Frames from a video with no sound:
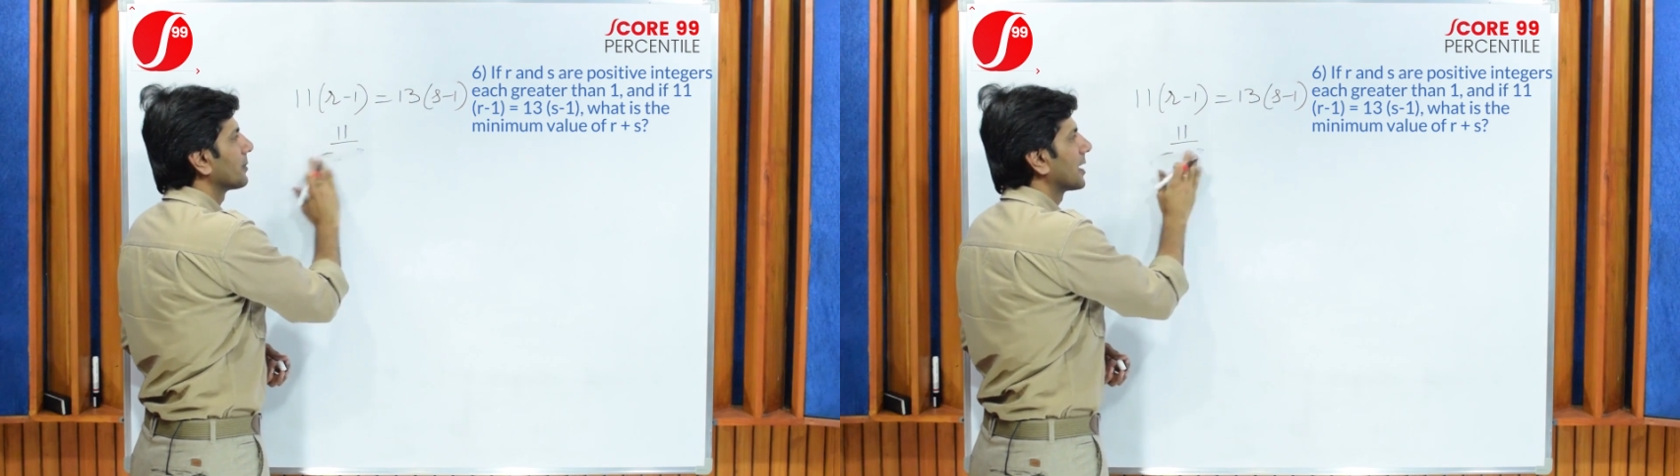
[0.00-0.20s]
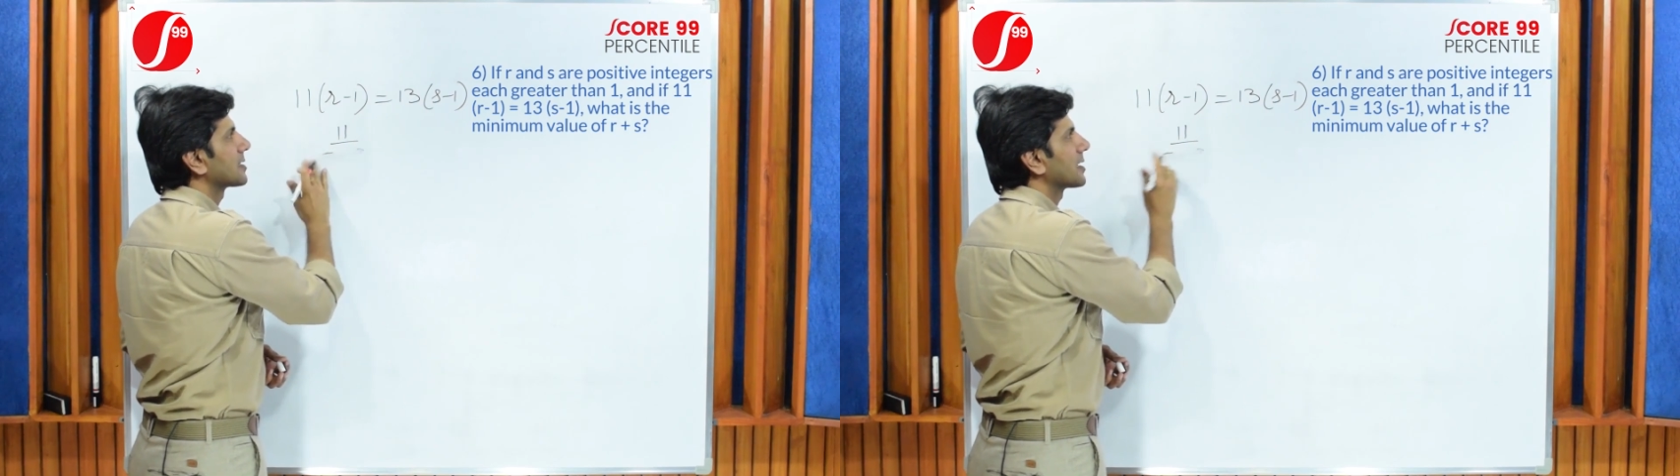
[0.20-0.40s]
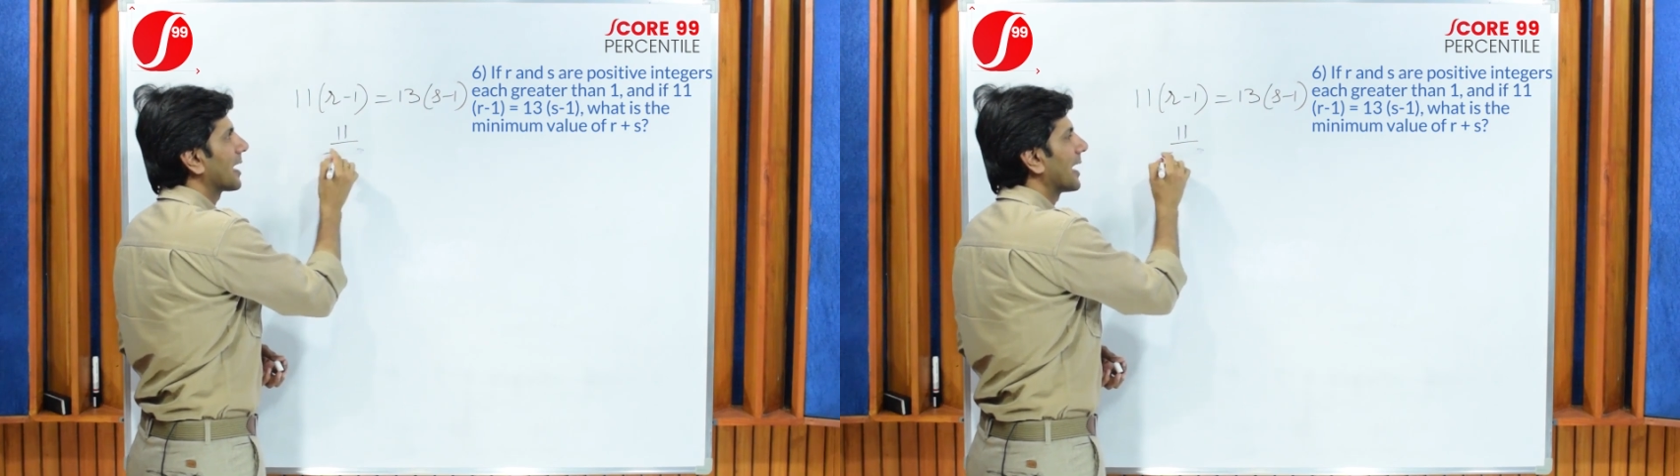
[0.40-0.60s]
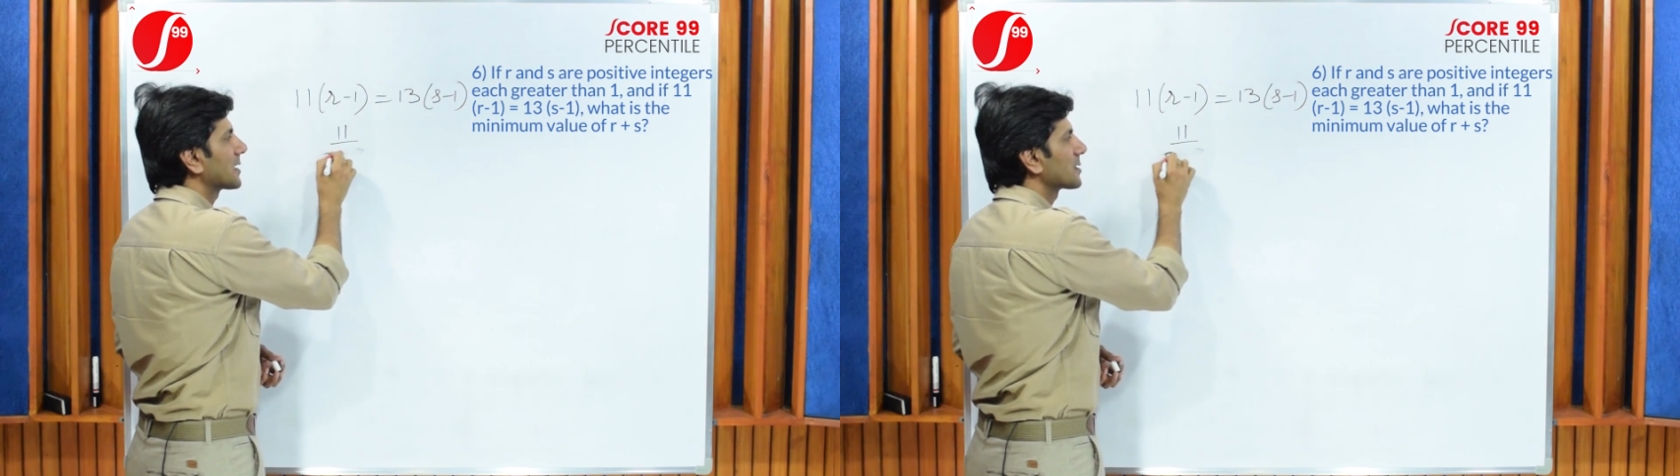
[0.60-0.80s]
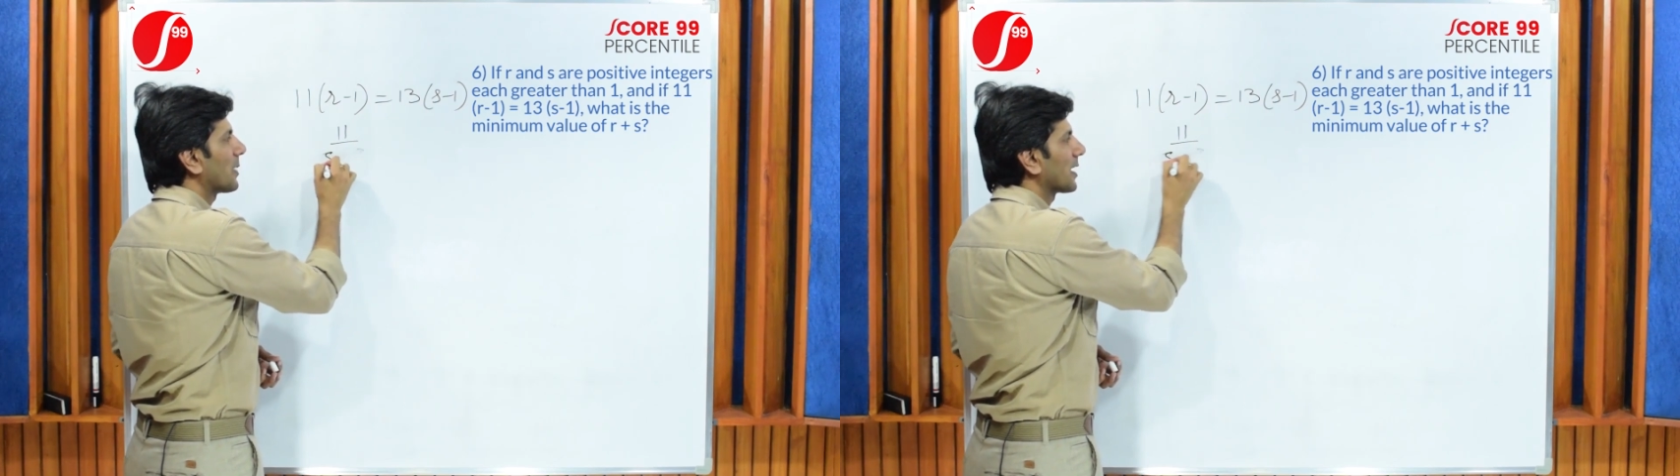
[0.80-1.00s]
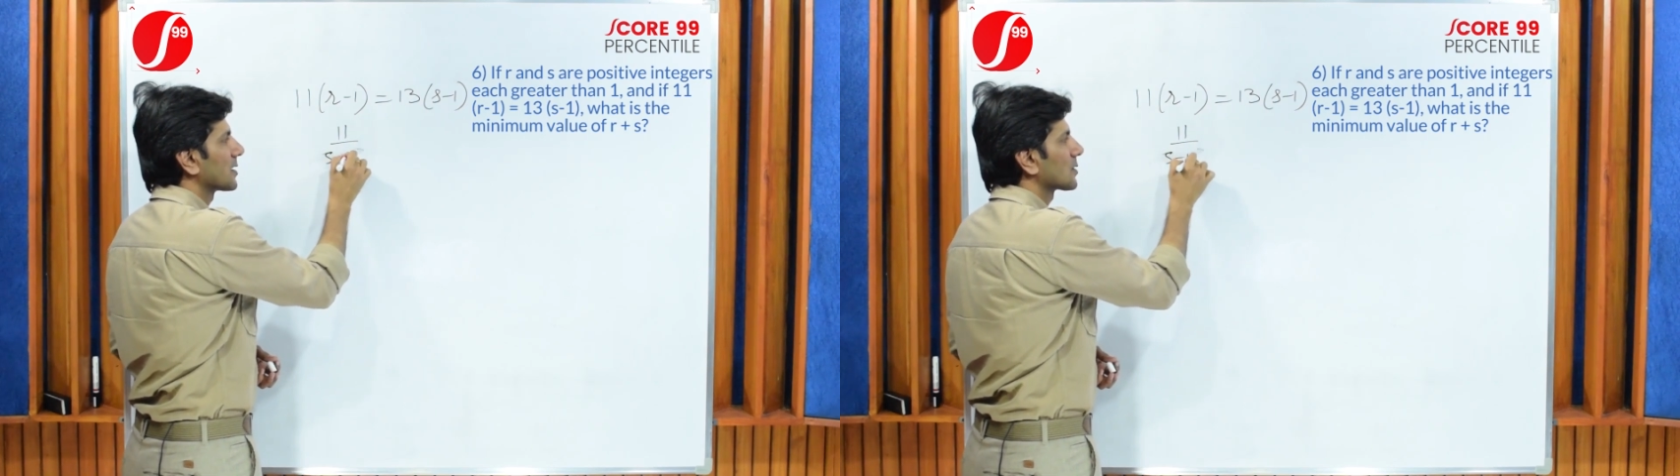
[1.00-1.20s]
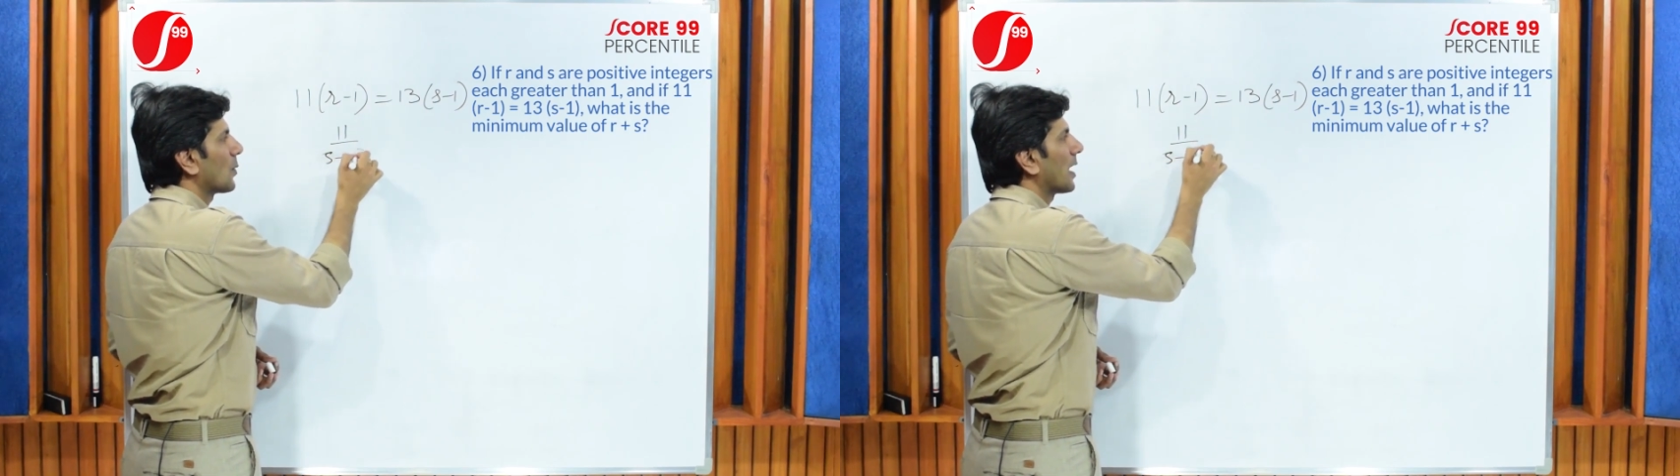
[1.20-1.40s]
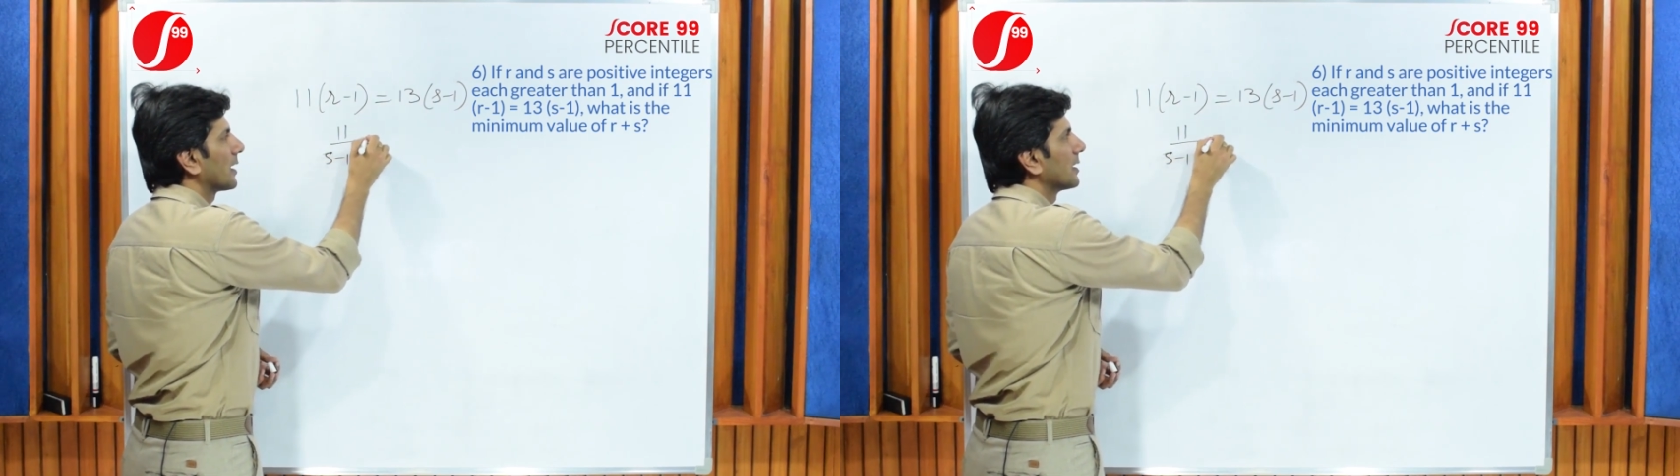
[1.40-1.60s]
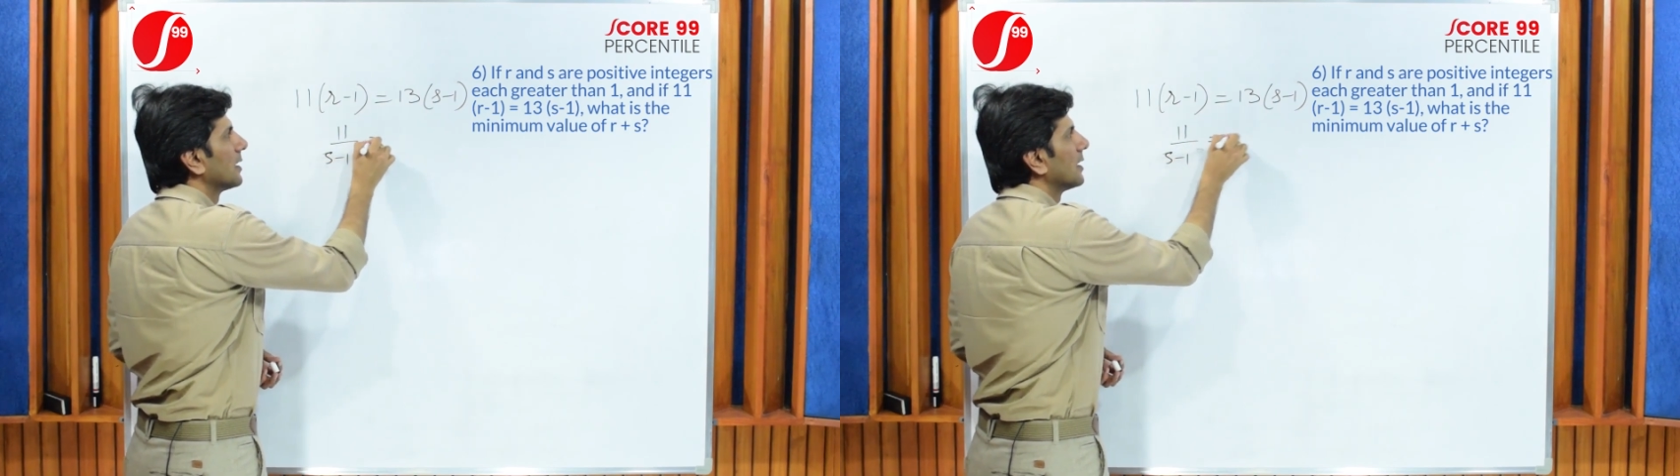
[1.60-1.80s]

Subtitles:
let's say S minus 1